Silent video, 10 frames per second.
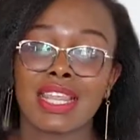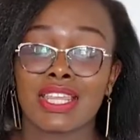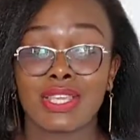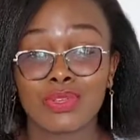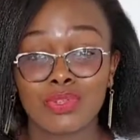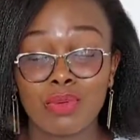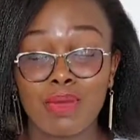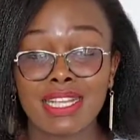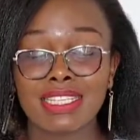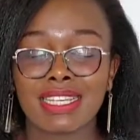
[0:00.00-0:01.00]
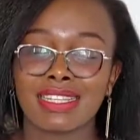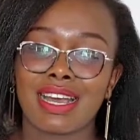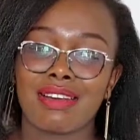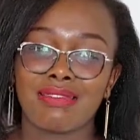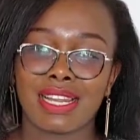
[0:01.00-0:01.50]
Thank you so much, and
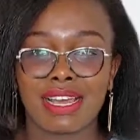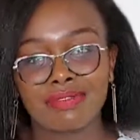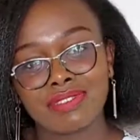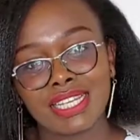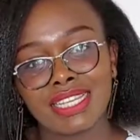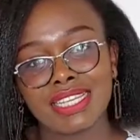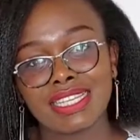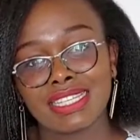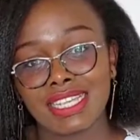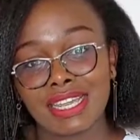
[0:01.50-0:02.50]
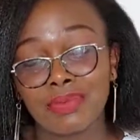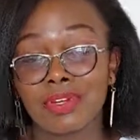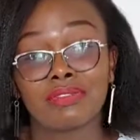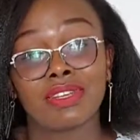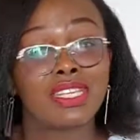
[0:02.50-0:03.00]
have a lovely day,
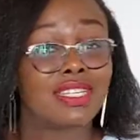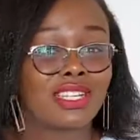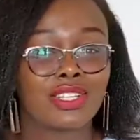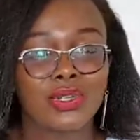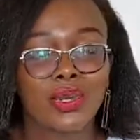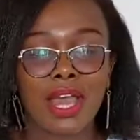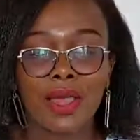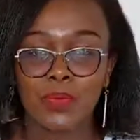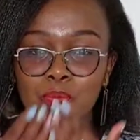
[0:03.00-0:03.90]
whatever it is that you have.